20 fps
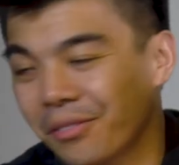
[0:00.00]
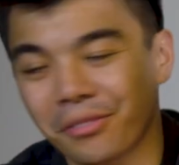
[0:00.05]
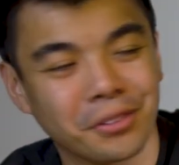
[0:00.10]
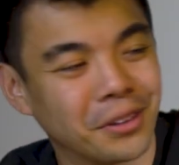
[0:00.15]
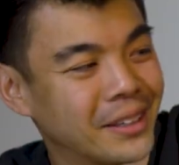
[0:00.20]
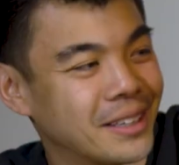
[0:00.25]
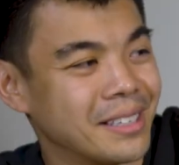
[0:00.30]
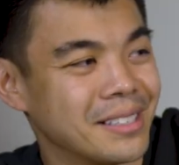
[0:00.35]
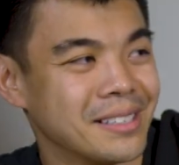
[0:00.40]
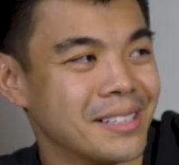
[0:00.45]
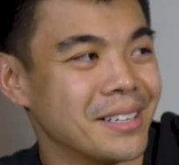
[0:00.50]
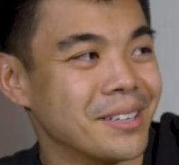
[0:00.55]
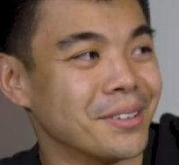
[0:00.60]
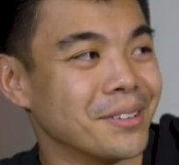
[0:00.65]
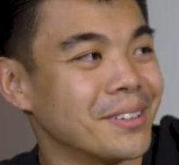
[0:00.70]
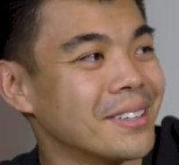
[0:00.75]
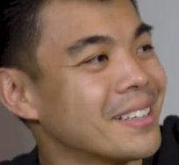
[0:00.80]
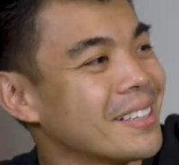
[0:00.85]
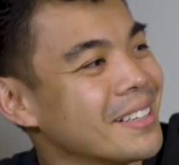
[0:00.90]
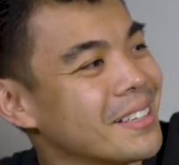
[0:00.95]
Freaky
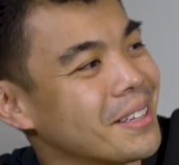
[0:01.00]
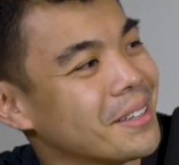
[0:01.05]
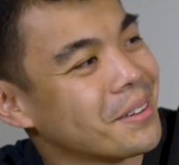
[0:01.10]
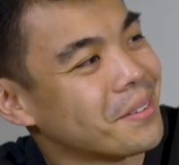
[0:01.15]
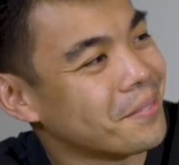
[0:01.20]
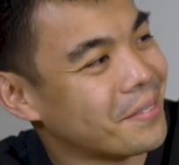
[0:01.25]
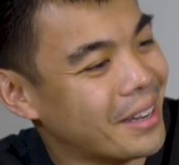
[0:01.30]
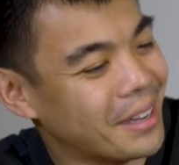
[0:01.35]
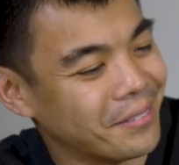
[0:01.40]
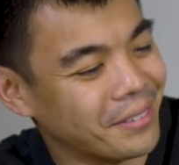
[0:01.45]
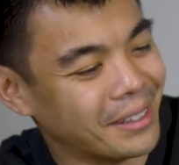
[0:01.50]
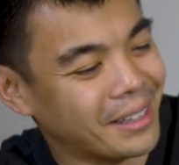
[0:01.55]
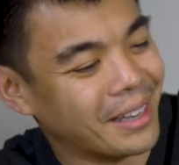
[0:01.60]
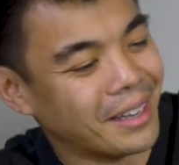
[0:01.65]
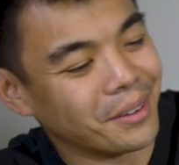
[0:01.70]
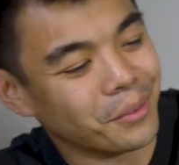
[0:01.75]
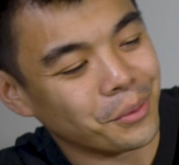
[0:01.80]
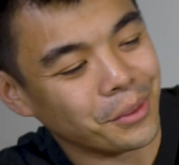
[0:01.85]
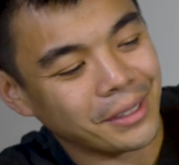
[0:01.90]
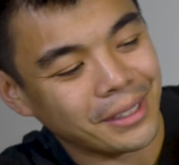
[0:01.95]
Zone. I haven't
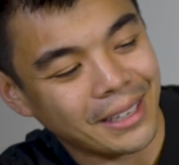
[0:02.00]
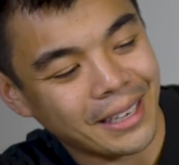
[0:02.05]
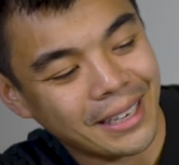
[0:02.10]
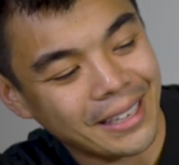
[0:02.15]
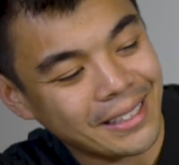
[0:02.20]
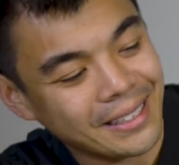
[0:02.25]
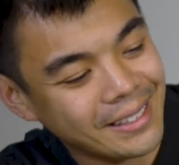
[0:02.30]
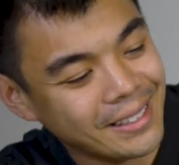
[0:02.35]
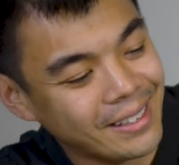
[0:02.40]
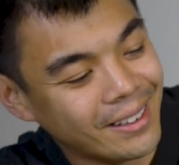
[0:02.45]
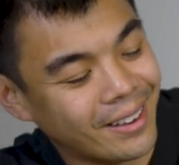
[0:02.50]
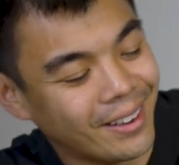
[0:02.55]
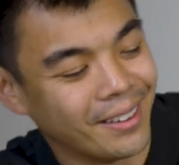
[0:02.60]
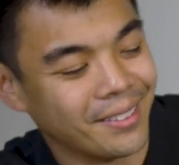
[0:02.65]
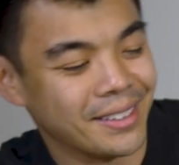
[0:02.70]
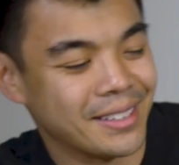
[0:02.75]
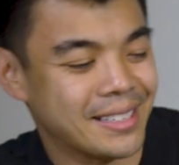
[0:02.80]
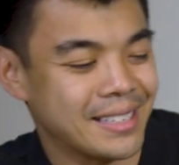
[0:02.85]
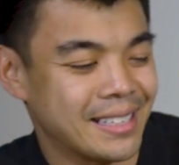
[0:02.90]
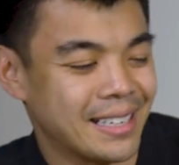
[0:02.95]
gotten one yet. On
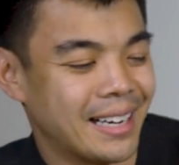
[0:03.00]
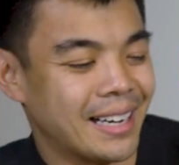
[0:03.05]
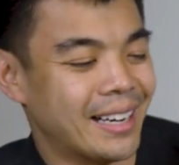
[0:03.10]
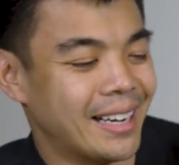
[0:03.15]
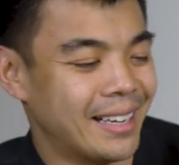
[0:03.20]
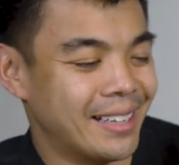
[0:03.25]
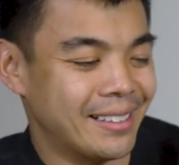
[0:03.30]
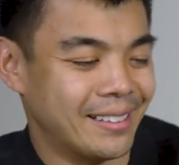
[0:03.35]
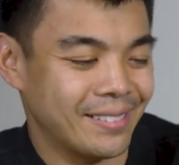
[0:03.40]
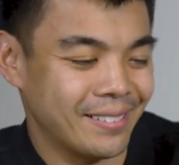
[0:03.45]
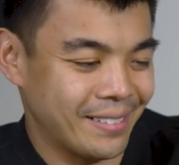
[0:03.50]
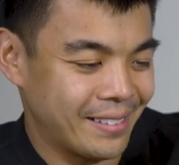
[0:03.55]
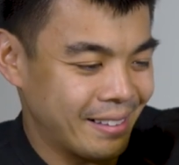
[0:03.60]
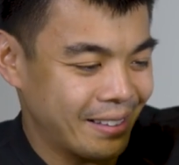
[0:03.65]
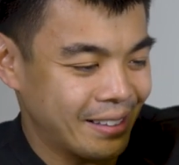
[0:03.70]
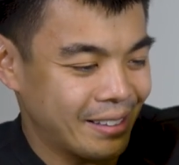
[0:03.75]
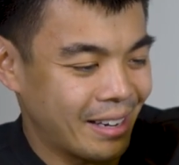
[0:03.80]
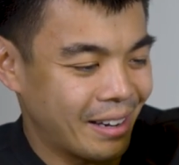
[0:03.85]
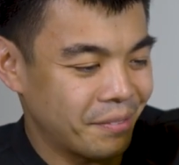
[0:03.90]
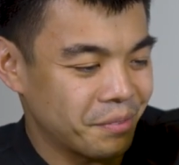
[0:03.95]
the side,
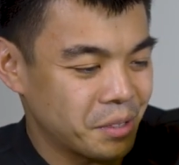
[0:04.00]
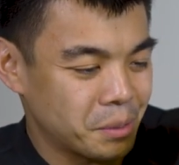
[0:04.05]
you have